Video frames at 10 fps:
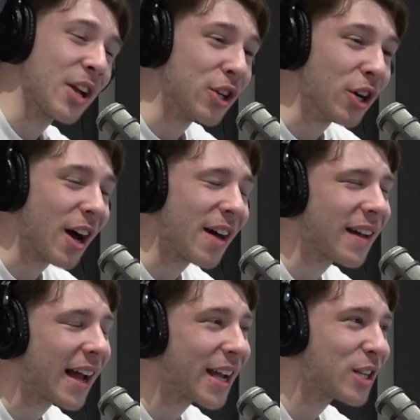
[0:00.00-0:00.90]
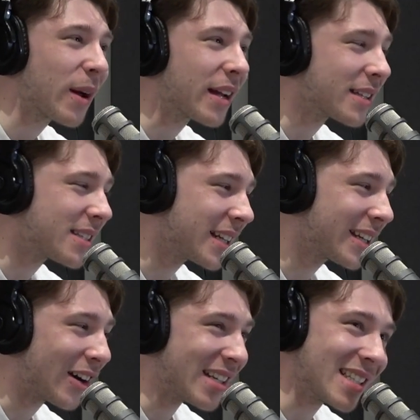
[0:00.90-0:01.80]
You're not at that age where you can stick
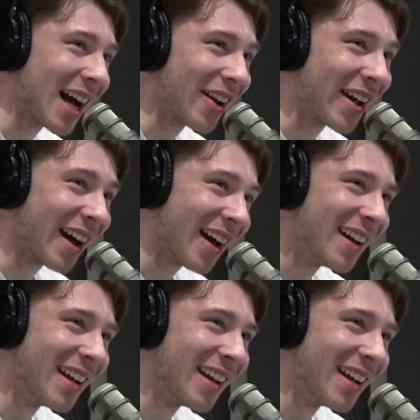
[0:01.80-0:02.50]
it on his dad, are you?